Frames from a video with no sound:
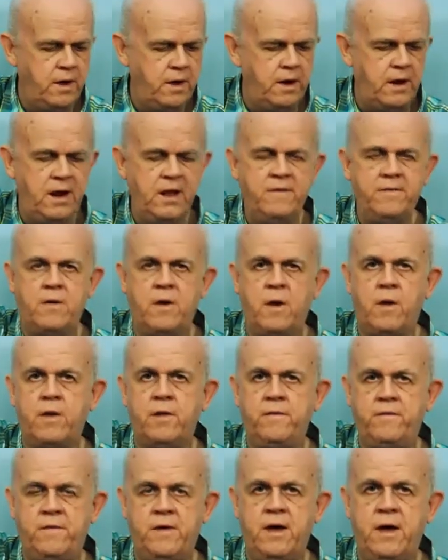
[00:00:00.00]
and leave it on
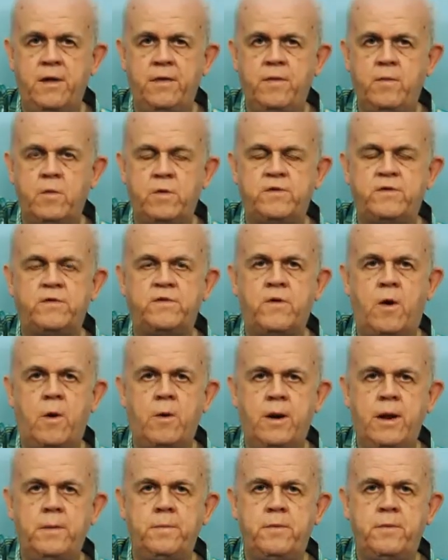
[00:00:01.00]
the 5th, which is
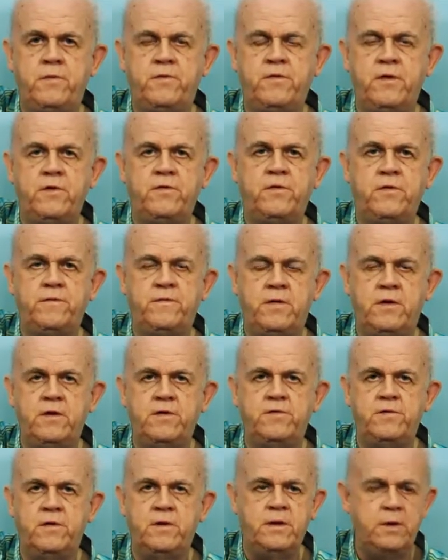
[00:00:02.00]
already in position for the
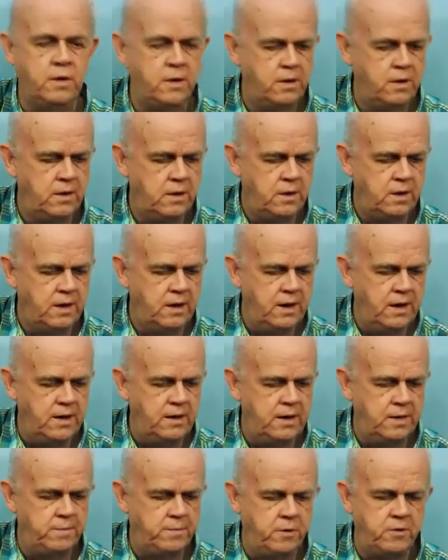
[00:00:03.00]
G,
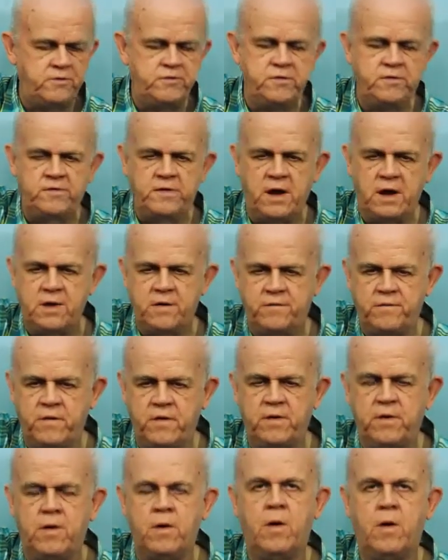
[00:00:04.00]
and then put your 2nd
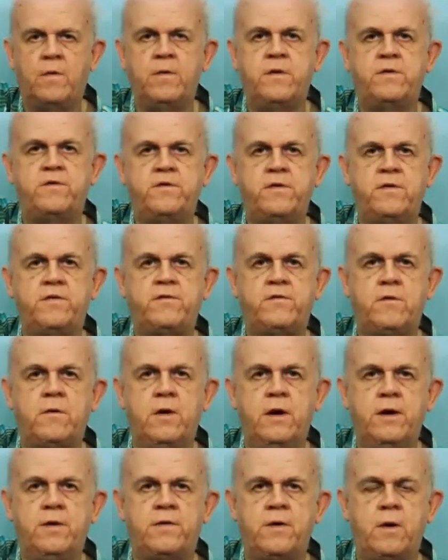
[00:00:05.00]
finger on the 6th
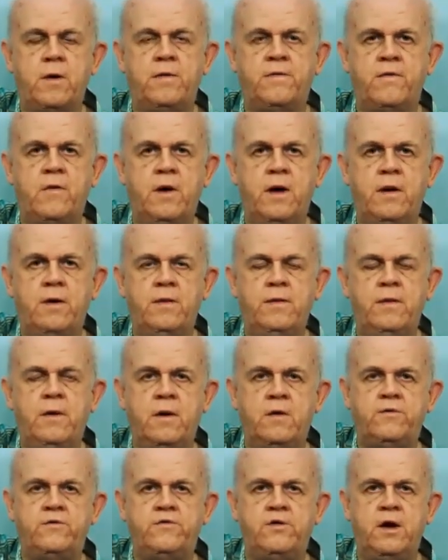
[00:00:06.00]
string, 3rd fret, and
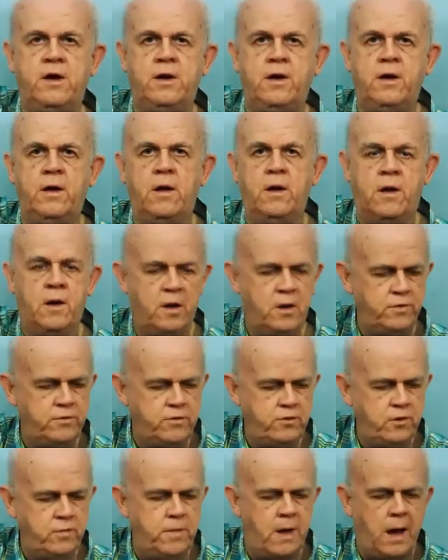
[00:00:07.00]
there's G.
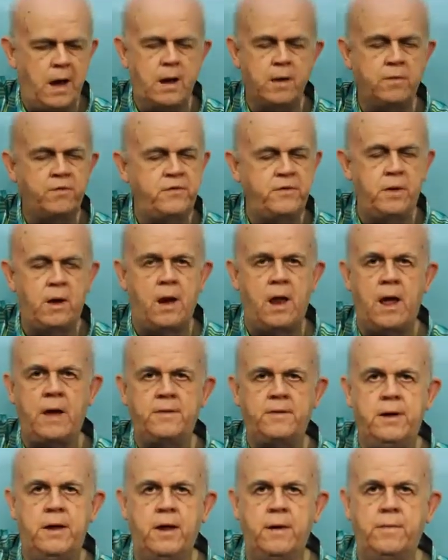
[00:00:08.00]
2 bottoms still
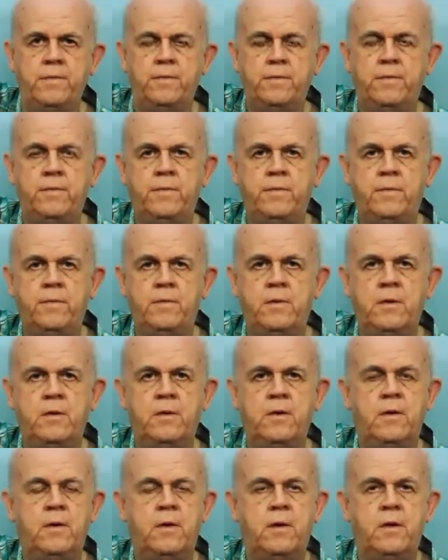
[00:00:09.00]
locked in.
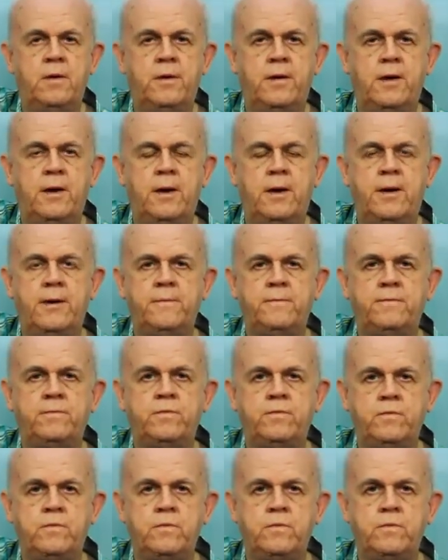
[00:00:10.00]
Okay?